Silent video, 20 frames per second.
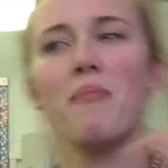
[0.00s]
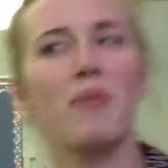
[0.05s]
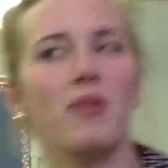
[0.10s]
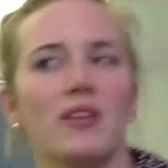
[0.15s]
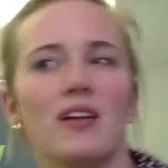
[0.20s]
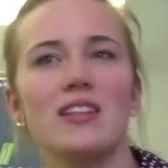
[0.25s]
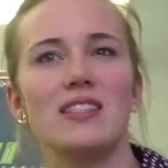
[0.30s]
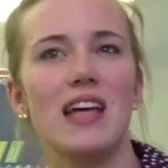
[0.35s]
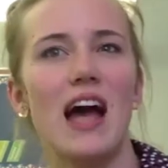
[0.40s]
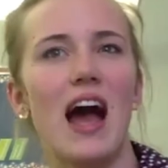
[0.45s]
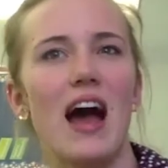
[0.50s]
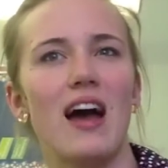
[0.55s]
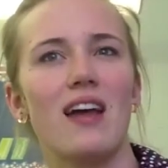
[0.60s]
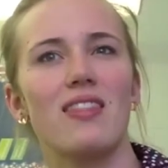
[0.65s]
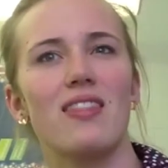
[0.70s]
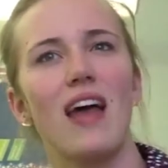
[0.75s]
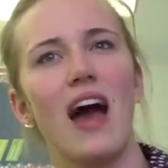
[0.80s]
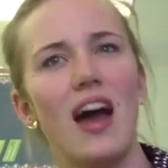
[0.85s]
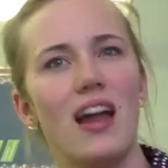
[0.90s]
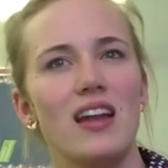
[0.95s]
but let's add
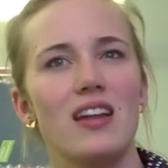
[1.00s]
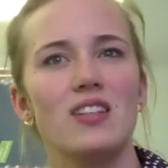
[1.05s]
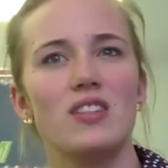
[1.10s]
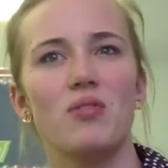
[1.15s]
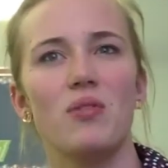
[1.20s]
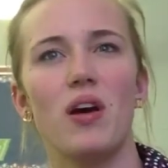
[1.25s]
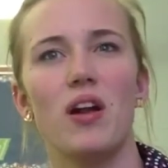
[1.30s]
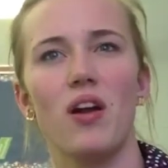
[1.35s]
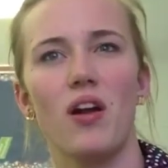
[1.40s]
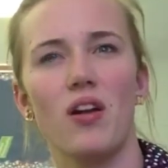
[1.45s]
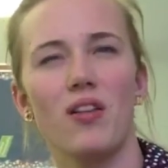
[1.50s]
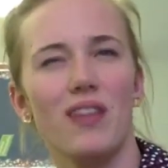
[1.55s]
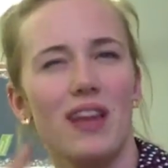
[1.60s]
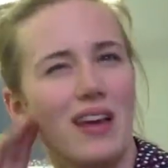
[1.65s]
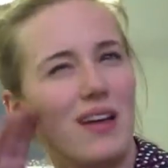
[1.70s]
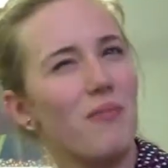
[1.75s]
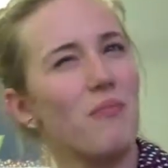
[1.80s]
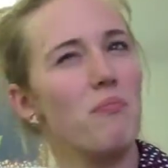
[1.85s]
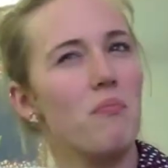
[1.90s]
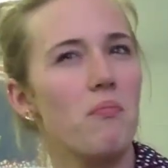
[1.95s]
that into it. Or, like,
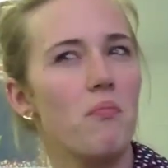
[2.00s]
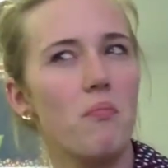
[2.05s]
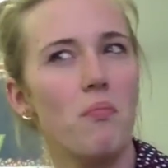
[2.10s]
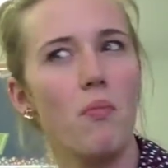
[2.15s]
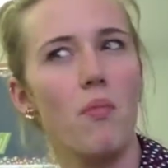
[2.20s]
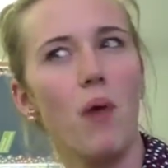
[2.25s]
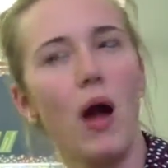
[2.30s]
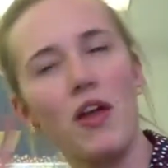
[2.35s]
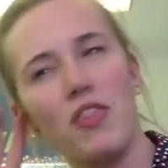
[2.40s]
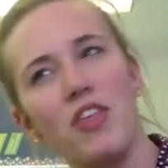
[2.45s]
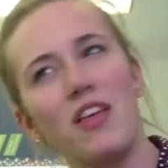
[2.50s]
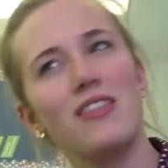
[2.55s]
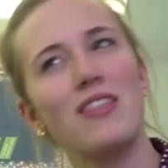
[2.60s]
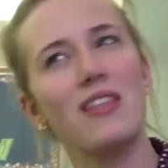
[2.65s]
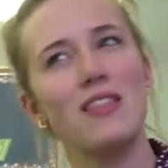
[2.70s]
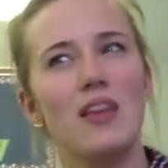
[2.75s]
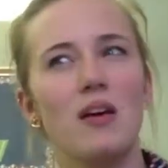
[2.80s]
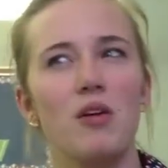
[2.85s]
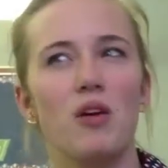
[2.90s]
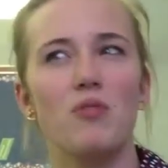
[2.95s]
I think that
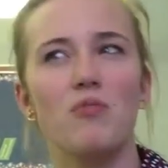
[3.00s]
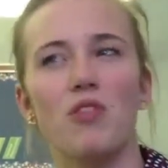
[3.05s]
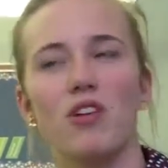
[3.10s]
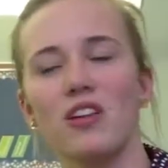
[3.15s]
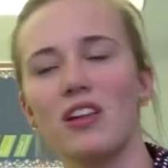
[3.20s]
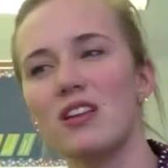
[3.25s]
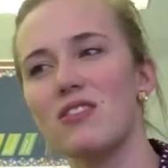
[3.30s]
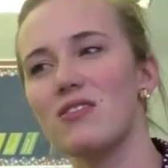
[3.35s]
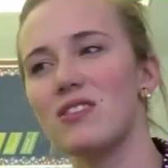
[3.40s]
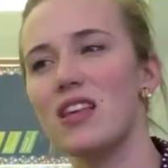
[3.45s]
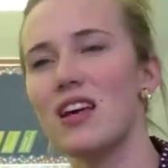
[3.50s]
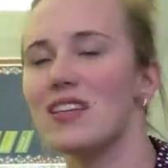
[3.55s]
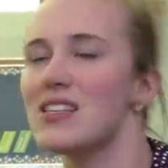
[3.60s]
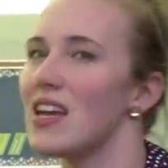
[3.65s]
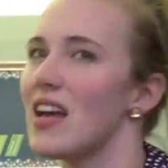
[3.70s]
they could really use this.